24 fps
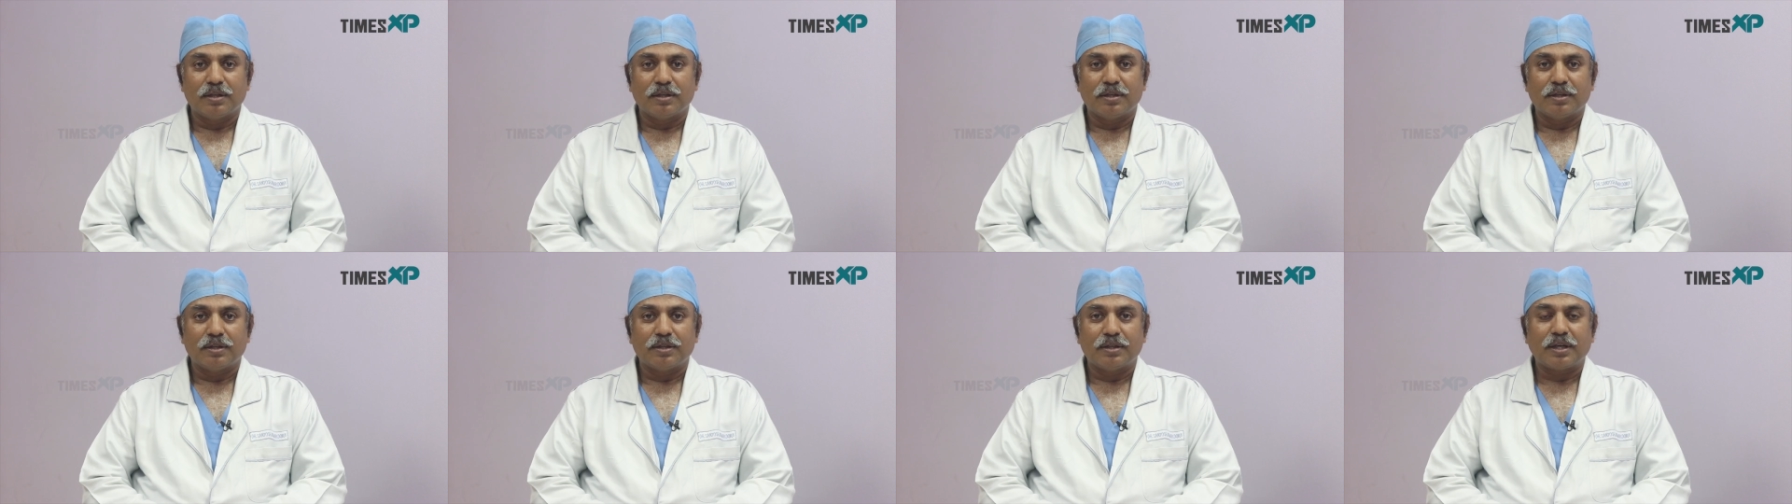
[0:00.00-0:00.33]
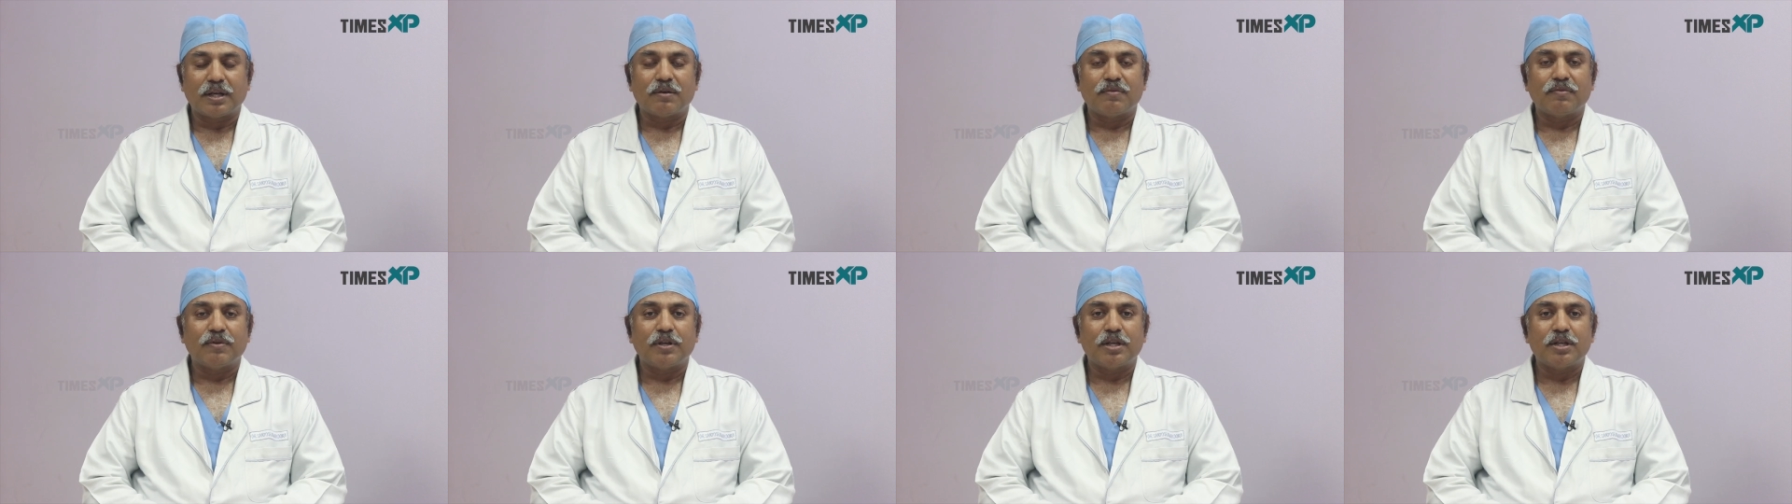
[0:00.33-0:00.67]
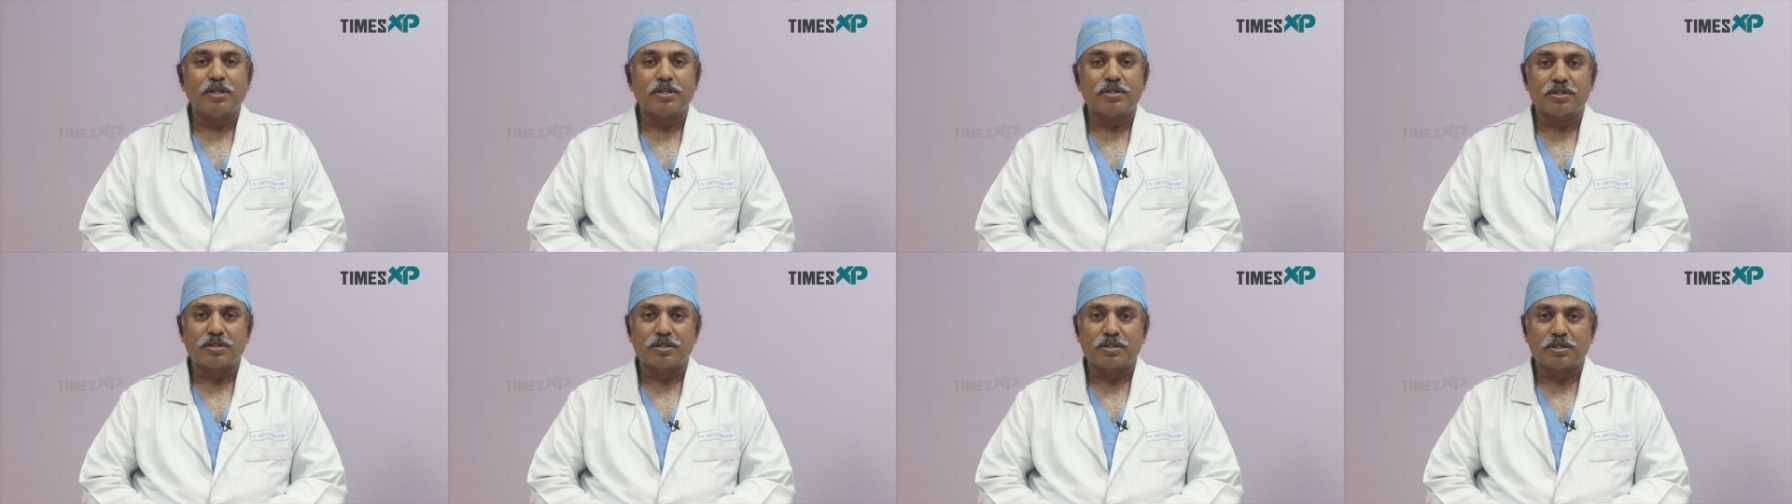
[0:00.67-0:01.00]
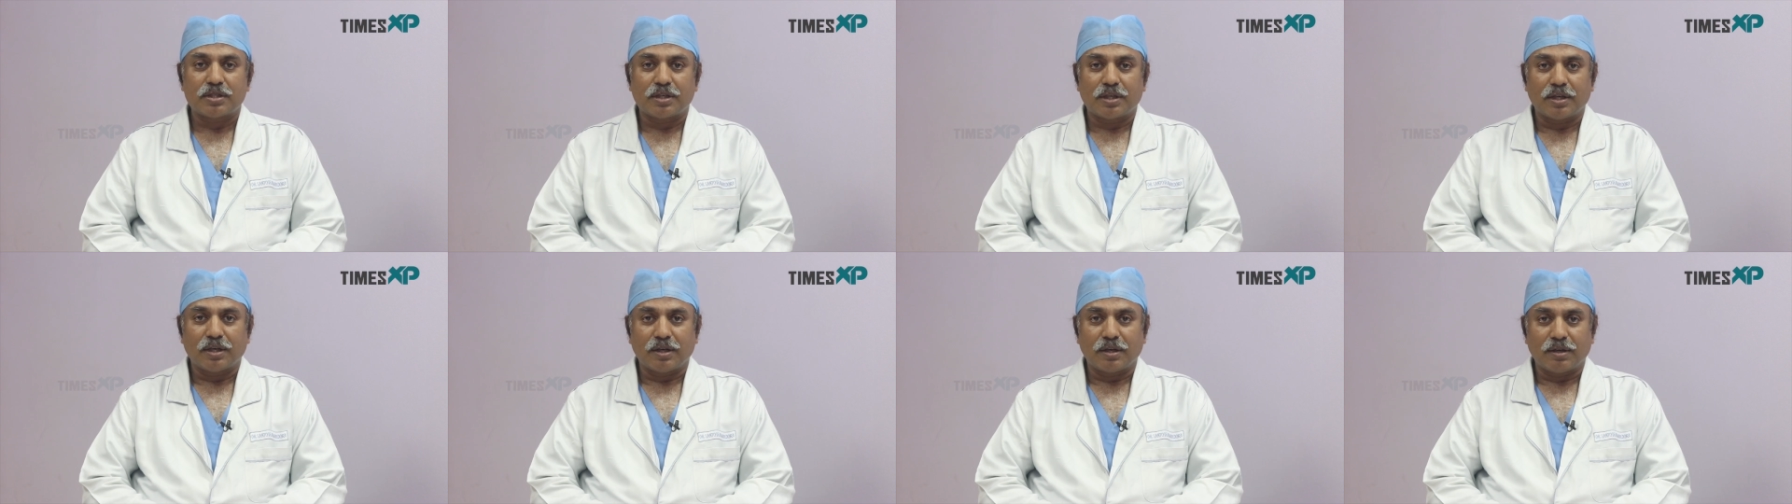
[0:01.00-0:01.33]
There are various
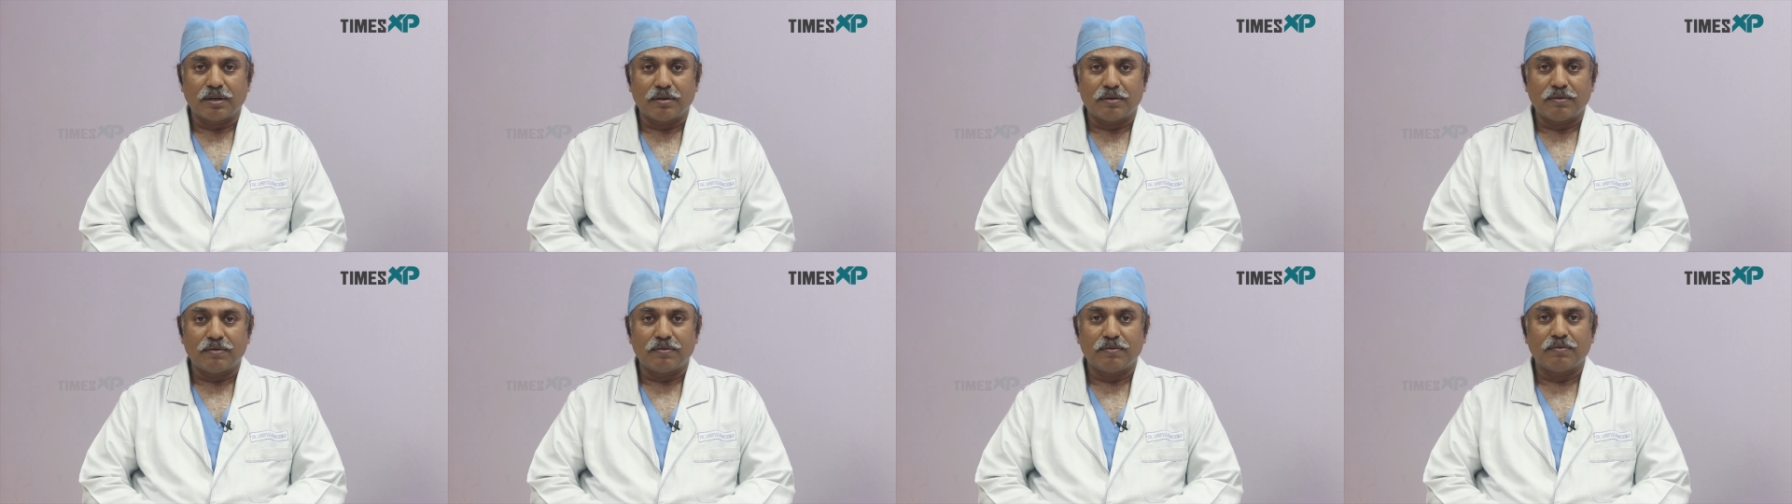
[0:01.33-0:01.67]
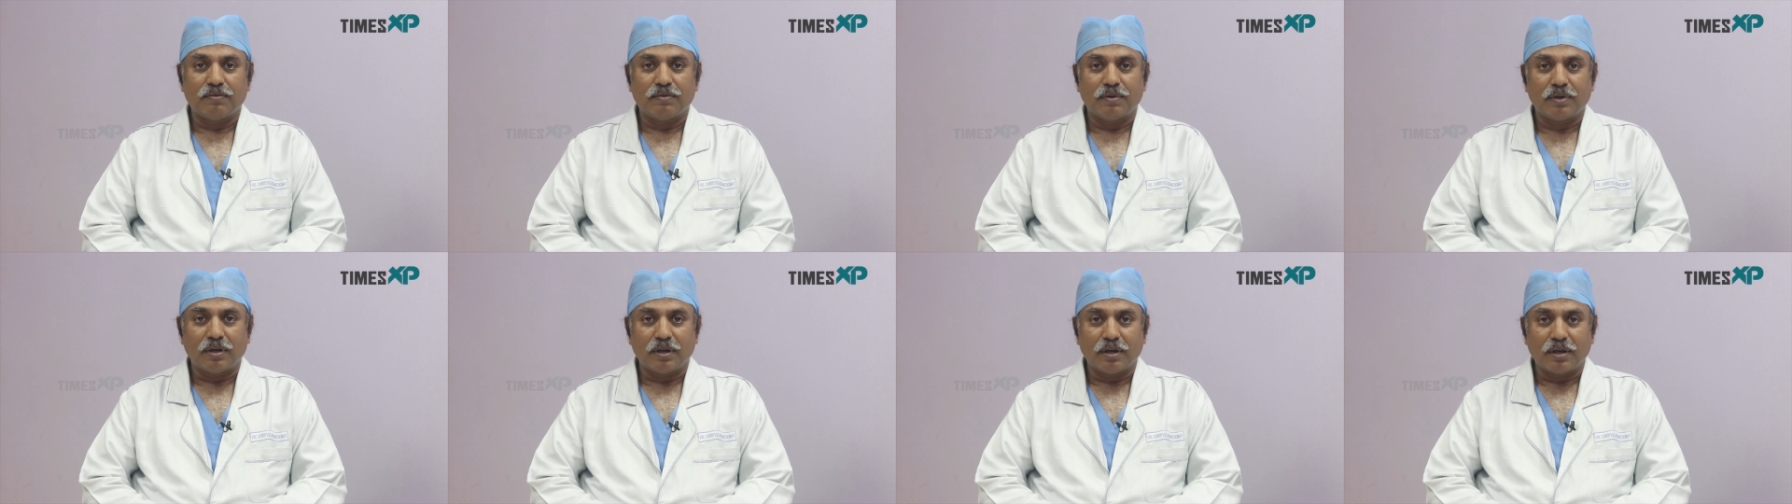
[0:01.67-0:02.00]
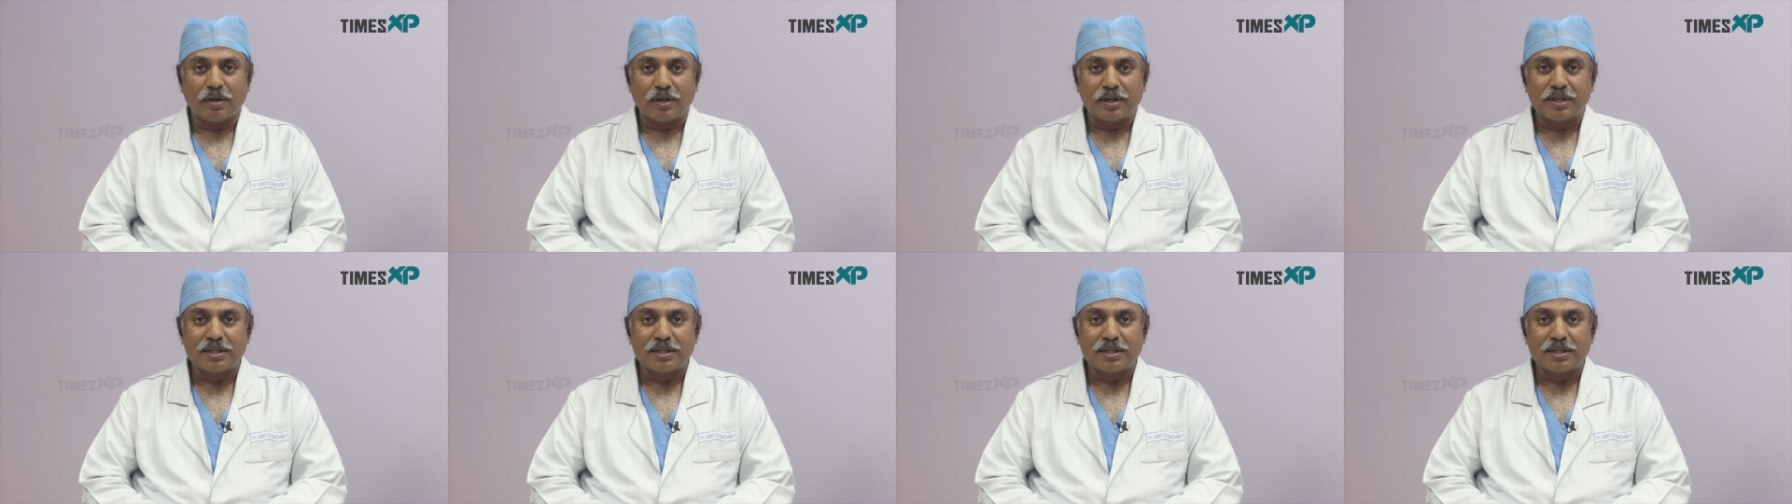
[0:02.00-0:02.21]
uh, uh,